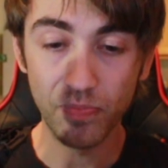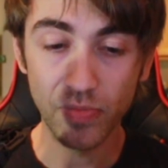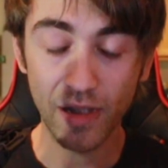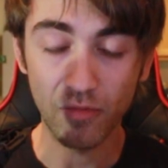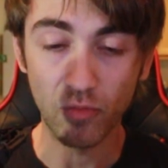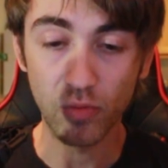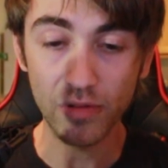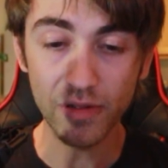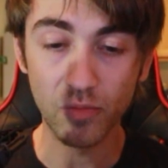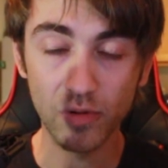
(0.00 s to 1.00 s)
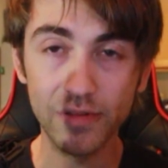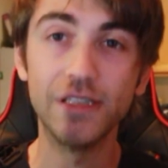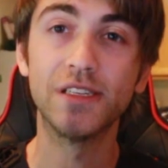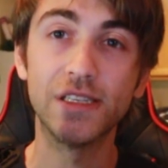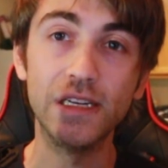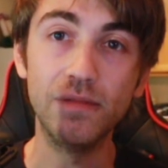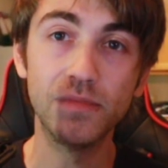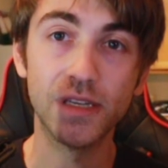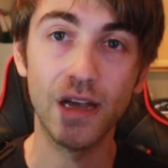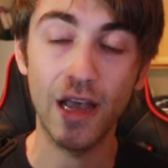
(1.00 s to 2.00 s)
that really seem
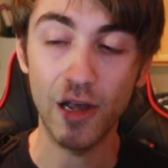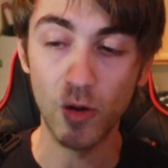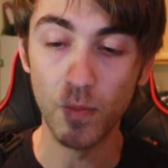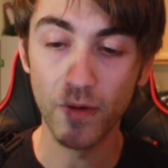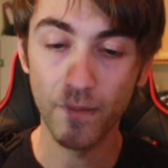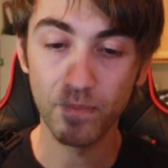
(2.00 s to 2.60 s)
to help,